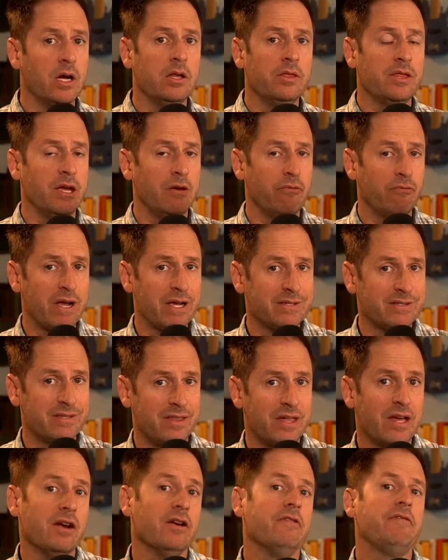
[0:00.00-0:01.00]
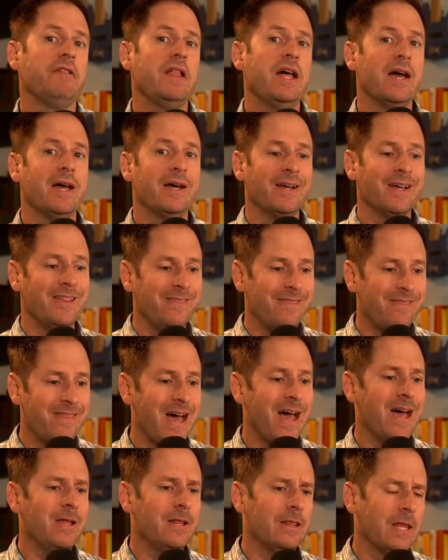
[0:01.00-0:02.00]
they raise their flag, and
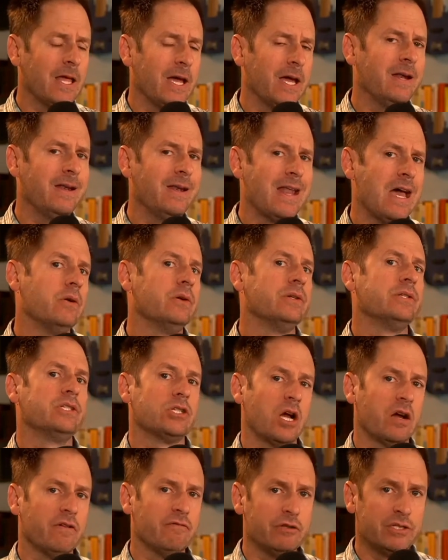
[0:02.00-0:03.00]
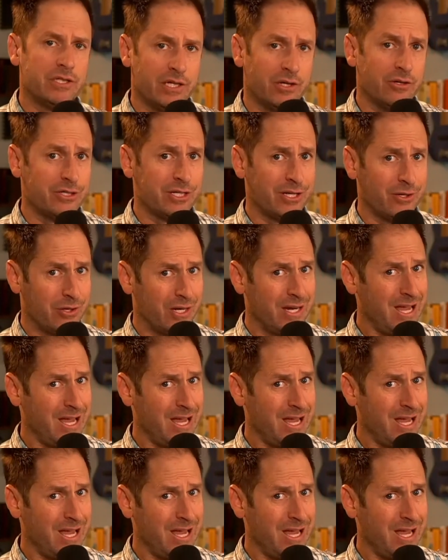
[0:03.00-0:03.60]
that land now is sovereign territory